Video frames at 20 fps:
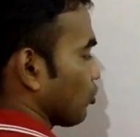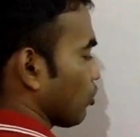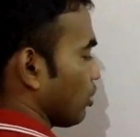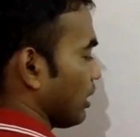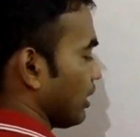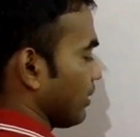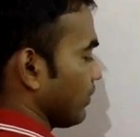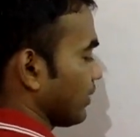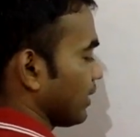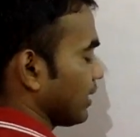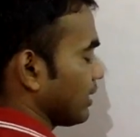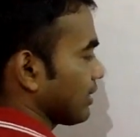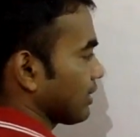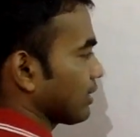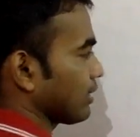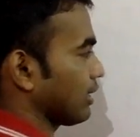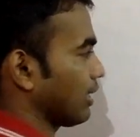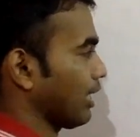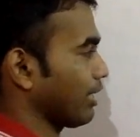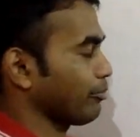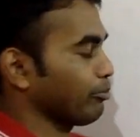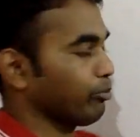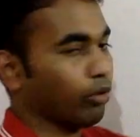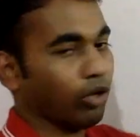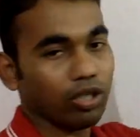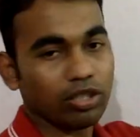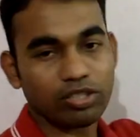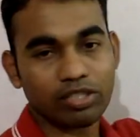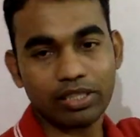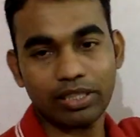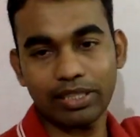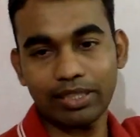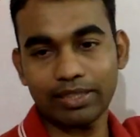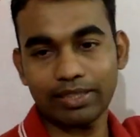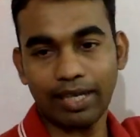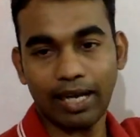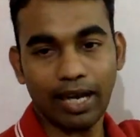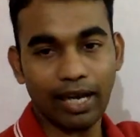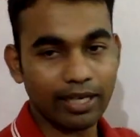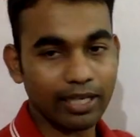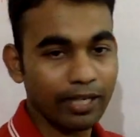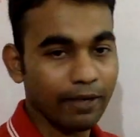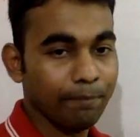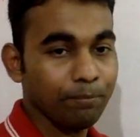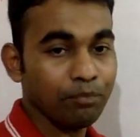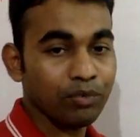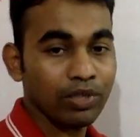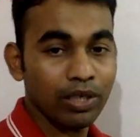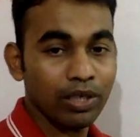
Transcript: So if it is like box, it is a array.